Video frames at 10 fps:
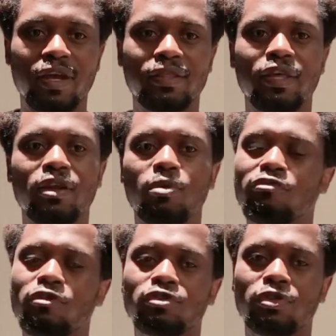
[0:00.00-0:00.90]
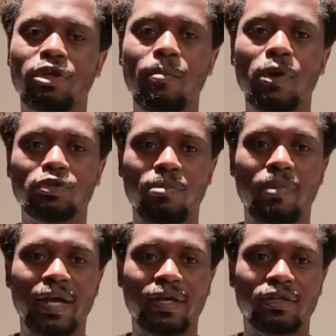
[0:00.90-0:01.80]
and then with also the
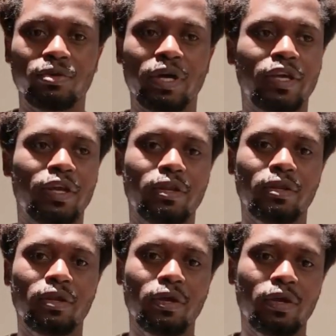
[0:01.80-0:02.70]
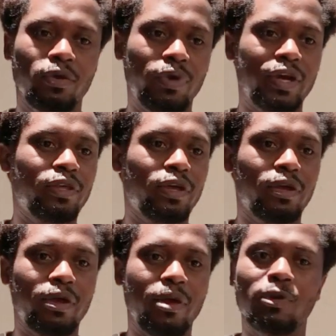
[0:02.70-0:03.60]
motorbike, so I can ride
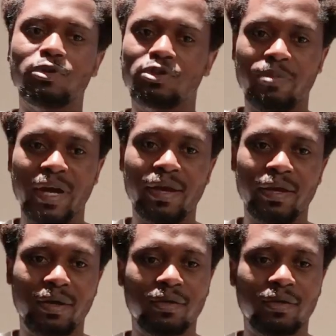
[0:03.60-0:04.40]
a motorbike,